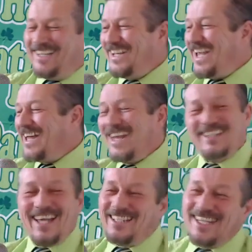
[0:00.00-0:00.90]
Yeah, like
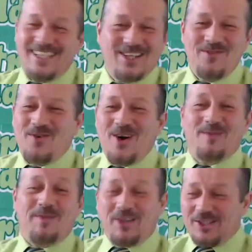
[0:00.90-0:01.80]
that doesn't work,
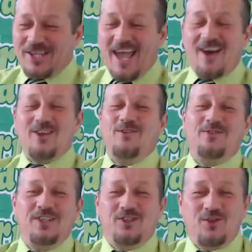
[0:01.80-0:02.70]
because now you've
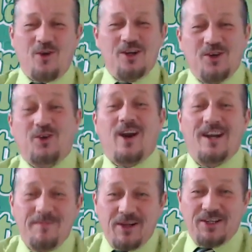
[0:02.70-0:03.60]
destroyed your
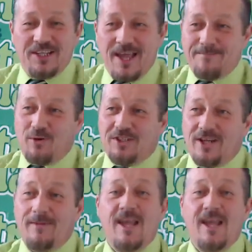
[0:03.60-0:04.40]
credibility at that point in time.